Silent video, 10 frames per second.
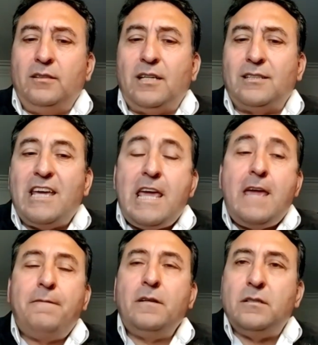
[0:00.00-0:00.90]
that
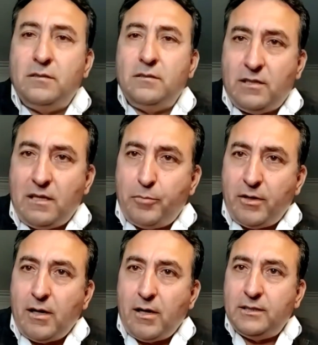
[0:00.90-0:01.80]
even the
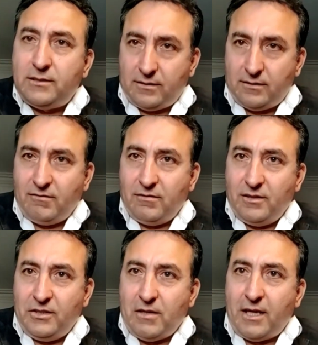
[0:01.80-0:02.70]
imperialist
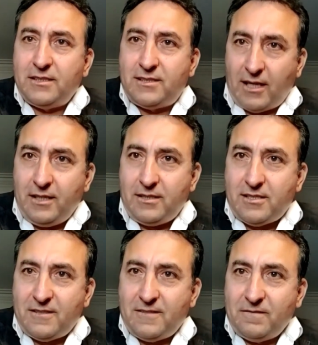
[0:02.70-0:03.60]
United
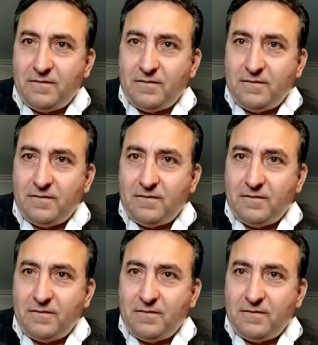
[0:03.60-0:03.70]
States,